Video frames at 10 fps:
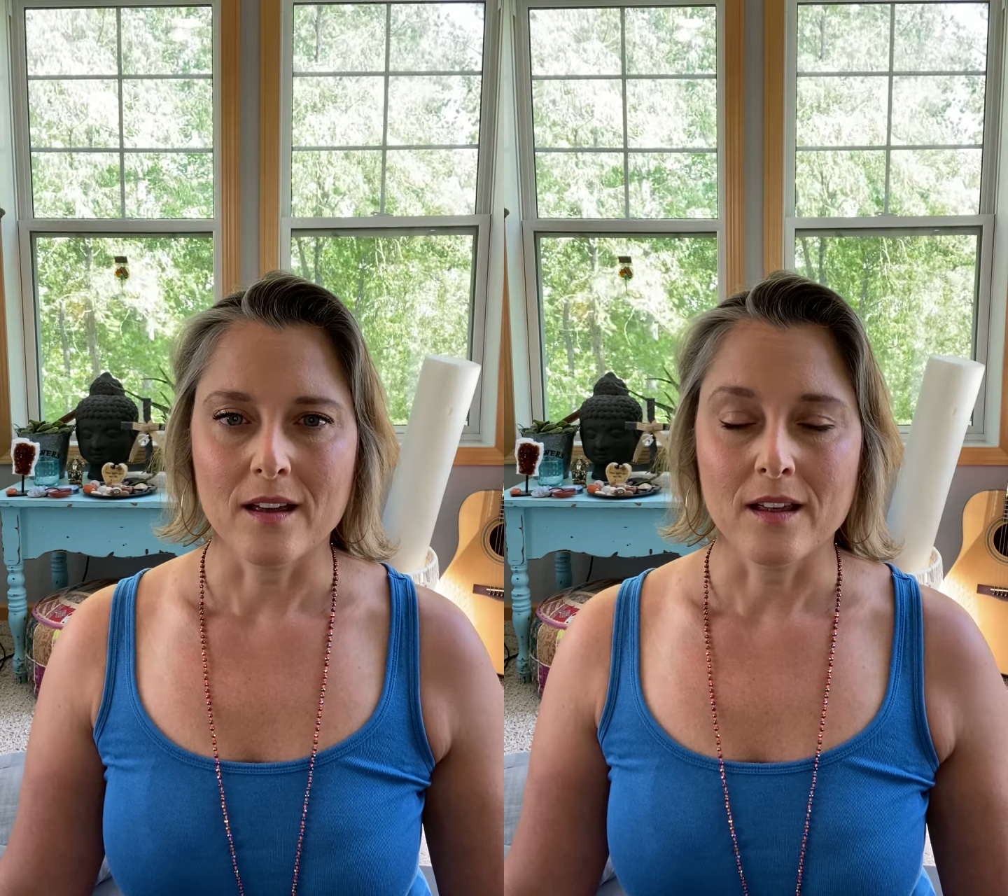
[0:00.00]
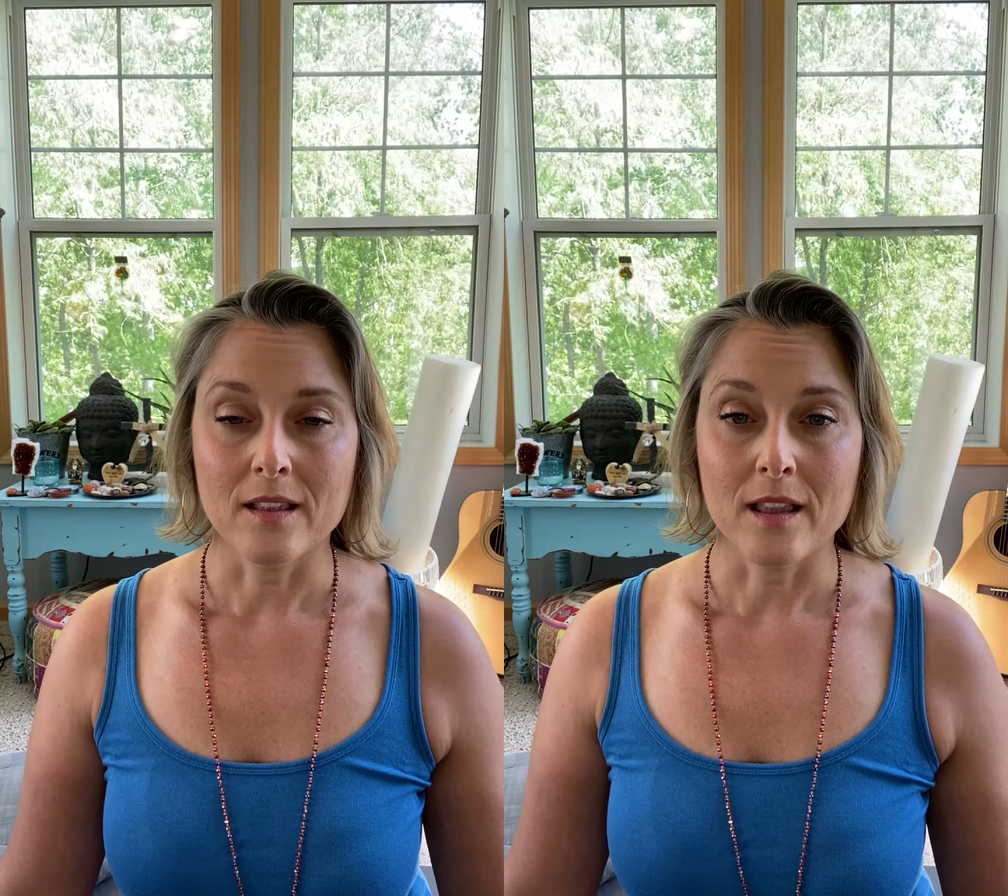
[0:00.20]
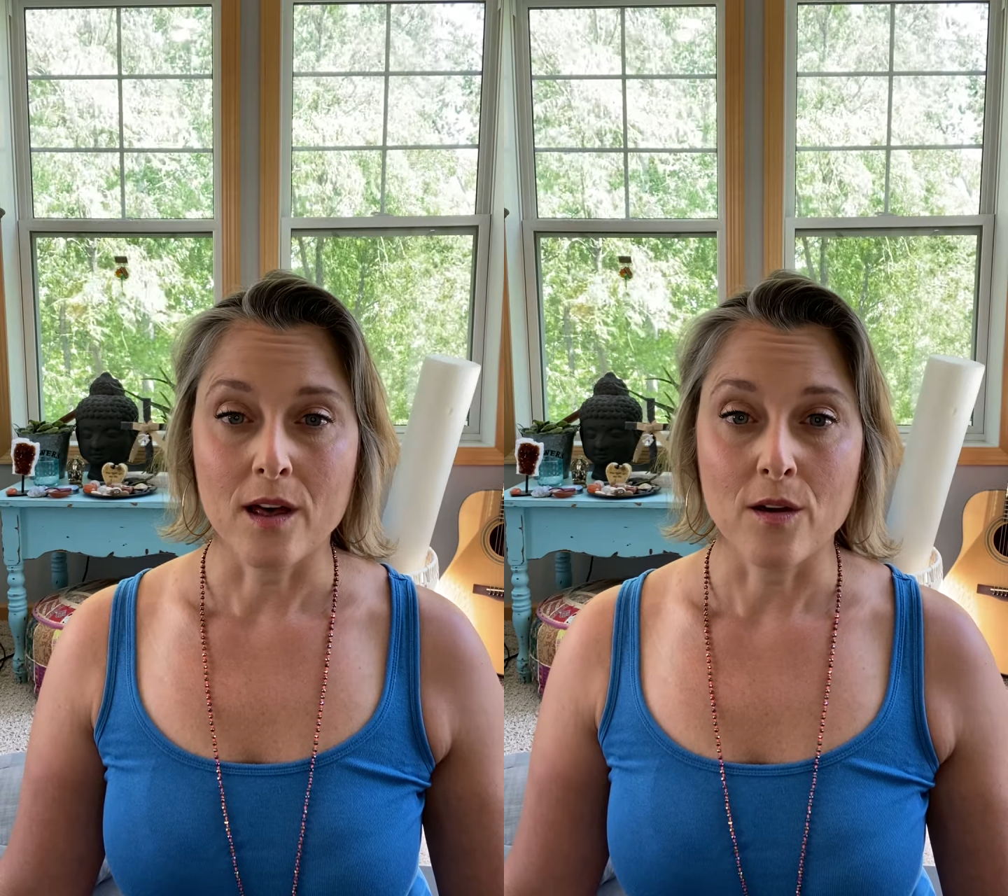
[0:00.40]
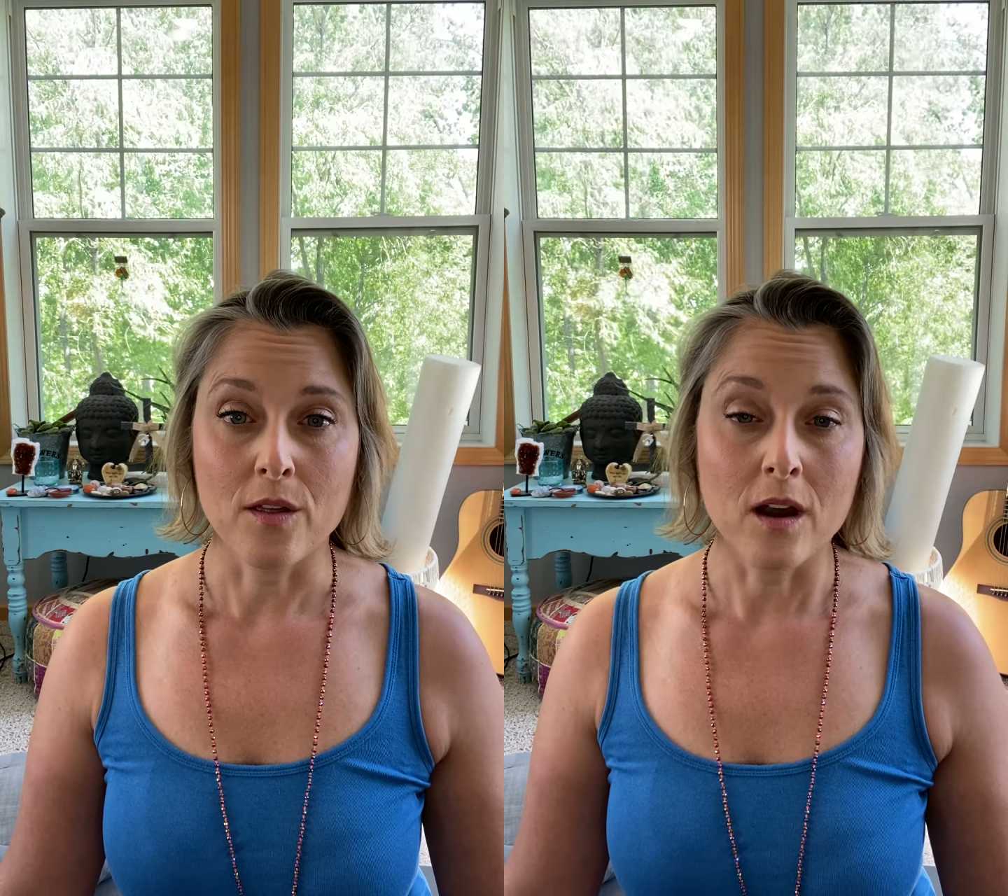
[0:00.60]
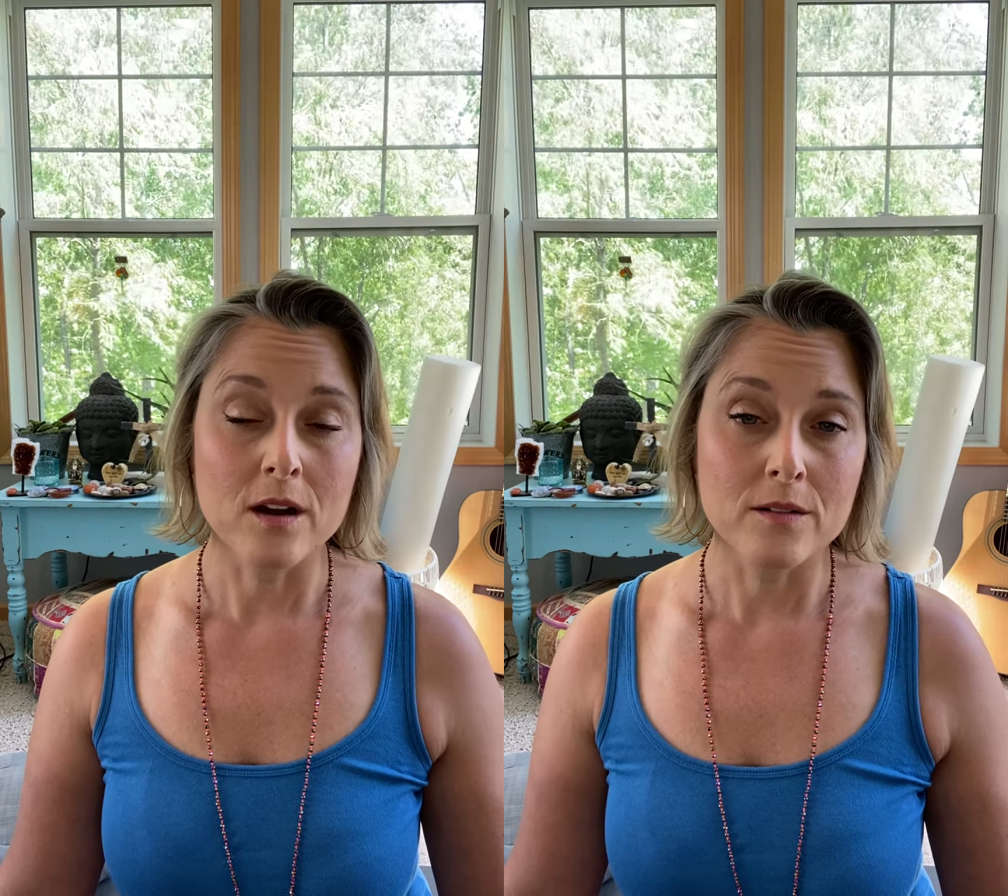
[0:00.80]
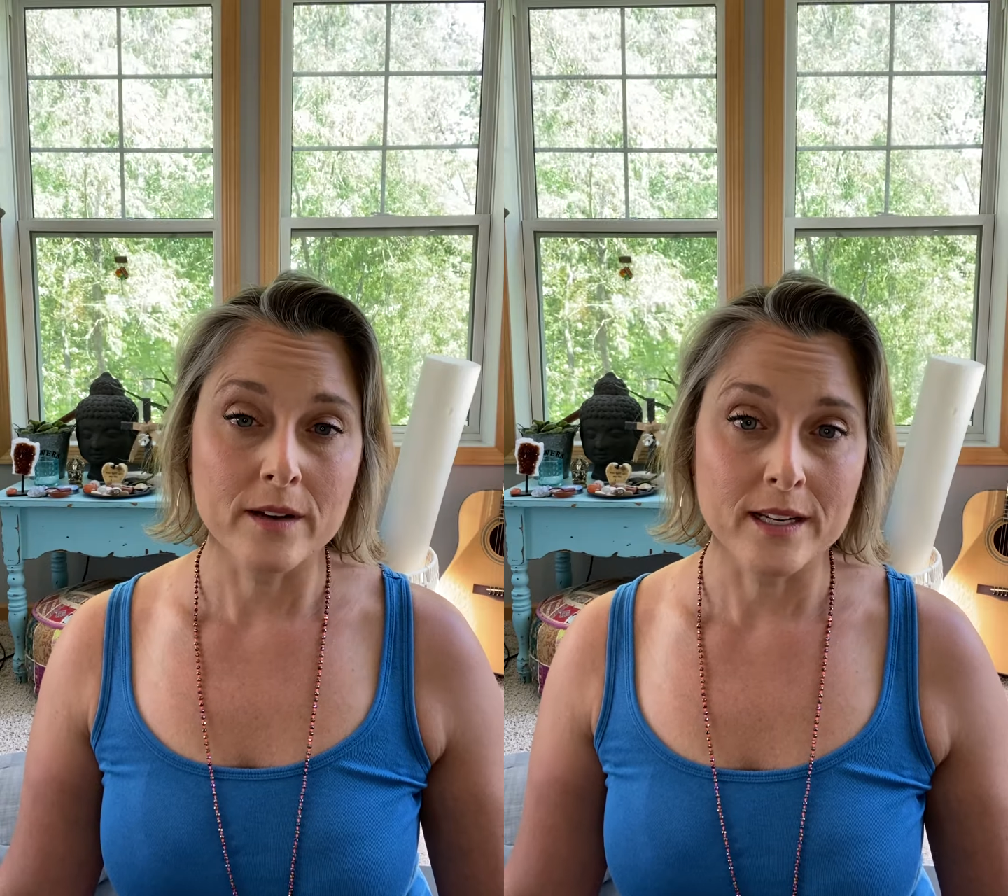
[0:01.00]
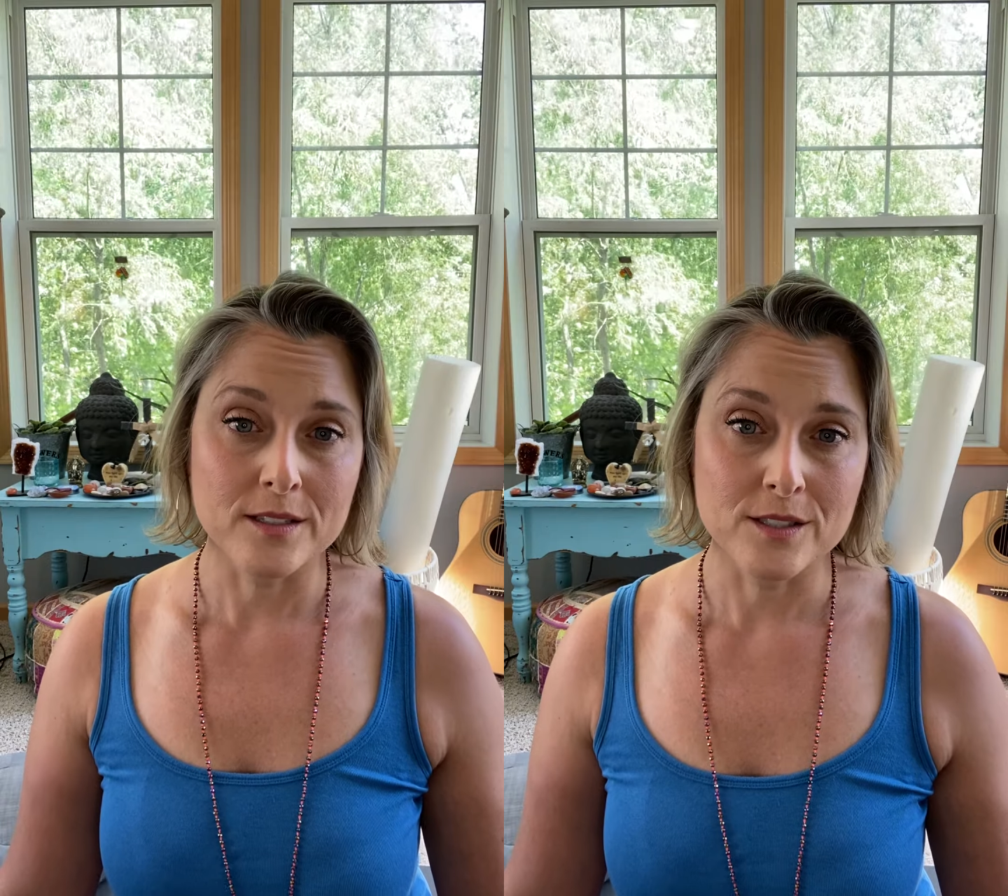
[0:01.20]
allow the heart rate to